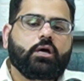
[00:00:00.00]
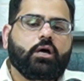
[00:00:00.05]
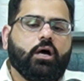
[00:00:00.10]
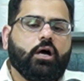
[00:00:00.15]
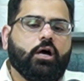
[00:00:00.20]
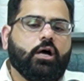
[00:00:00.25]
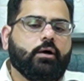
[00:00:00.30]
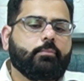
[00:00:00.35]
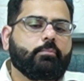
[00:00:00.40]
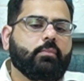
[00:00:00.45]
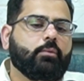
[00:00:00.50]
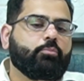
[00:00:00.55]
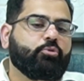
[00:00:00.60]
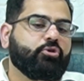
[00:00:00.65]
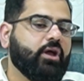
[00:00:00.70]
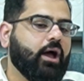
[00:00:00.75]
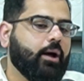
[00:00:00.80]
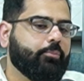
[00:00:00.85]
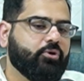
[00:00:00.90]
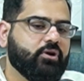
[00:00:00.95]

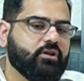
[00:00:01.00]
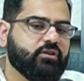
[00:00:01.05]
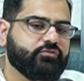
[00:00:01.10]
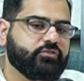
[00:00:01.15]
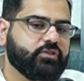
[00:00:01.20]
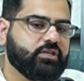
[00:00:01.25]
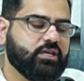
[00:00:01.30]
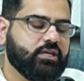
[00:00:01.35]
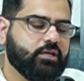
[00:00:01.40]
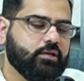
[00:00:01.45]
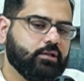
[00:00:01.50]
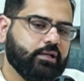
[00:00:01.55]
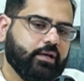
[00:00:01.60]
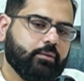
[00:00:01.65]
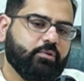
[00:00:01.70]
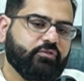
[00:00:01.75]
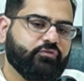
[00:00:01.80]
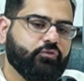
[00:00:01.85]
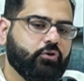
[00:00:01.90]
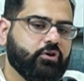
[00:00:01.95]
Preoperatively,
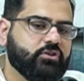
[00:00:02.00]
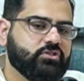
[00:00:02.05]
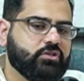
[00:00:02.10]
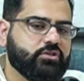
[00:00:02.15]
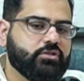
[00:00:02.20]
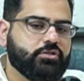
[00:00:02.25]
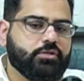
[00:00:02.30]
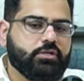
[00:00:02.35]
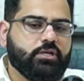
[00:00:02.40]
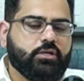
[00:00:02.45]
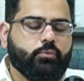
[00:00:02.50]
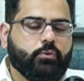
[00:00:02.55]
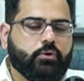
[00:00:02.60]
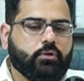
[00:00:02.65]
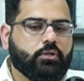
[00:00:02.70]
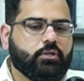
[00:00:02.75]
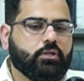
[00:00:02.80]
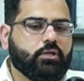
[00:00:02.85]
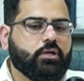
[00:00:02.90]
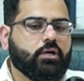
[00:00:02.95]
like before a surgery,
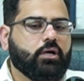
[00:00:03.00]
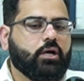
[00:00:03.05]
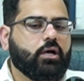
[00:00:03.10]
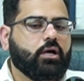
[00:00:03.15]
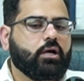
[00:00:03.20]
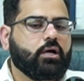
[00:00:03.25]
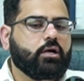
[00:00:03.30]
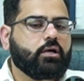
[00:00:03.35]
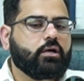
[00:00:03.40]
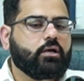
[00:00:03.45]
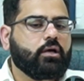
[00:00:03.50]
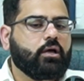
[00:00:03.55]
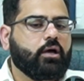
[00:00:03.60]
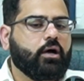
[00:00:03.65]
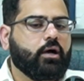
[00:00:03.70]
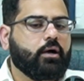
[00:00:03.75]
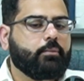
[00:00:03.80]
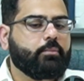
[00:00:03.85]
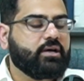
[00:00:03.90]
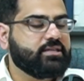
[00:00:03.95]
we'll
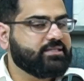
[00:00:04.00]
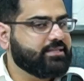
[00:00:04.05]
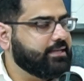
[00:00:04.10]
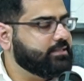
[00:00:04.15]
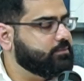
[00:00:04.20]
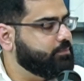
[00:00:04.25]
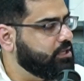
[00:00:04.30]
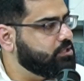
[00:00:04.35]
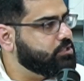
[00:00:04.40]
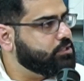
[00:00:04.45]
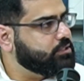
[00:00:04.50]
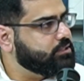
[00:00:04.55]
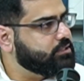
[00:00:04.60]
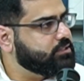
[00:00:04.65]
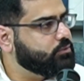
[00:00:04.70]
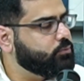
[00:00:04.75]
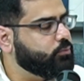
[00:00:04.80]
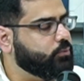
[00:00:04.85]
assess patients.